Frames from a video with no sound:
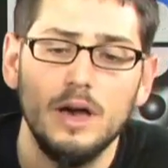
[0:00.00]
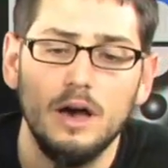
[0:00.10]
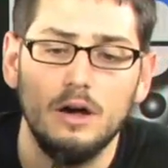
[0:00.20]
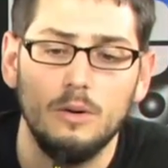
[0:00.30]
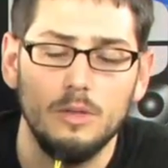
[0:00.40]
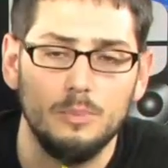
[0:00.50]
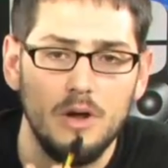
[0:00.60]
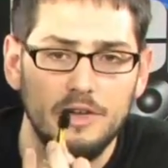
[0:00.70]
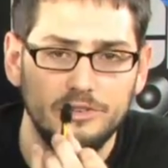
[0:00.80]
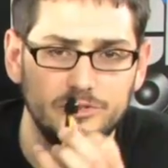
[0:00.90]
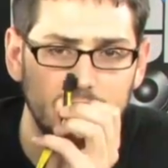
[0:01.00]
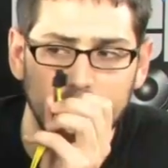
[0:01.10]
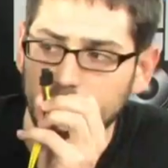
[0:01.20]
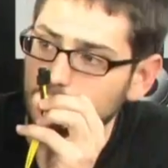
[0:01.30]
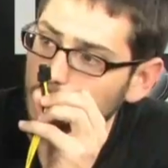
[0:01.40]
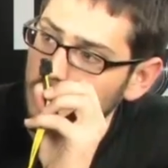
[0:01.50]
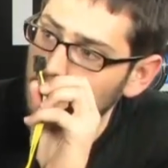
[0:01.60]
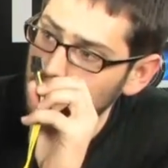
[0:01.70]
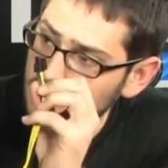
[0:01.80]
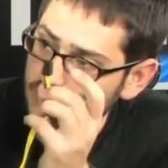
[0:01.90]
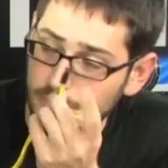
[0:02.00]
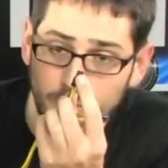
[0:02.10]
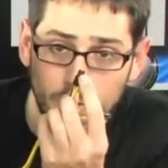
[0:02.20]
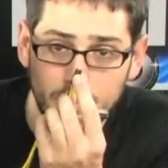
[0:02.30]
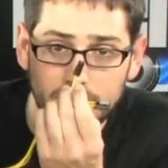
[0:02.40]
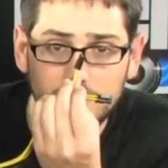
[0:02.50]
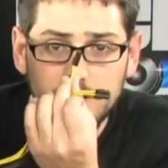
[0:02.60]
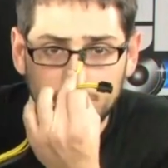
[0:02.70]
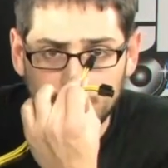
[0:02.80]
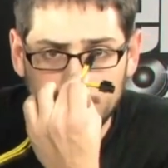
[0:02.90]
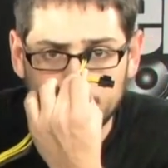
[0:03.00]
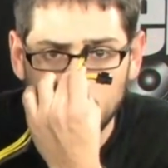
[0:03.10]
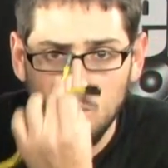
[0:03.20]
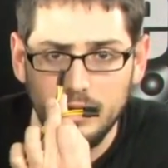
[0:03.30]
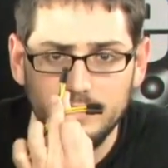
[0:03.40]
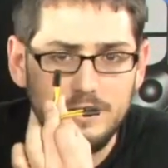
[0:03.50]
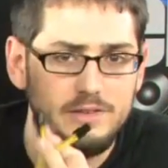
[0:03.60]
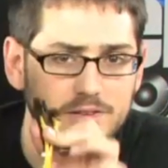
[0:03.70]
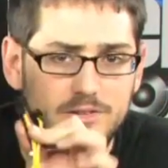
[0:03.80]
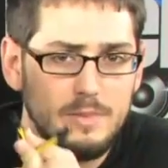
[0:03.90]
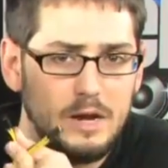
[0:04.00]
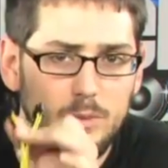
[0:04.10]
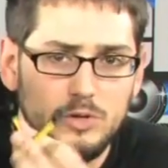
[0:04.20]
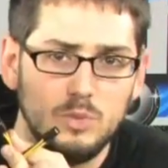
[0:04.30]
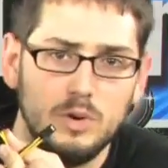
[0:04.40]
uh, or the processor. Now this motherboard only has a four pin, so you're going to use one of these. It doesn't matter which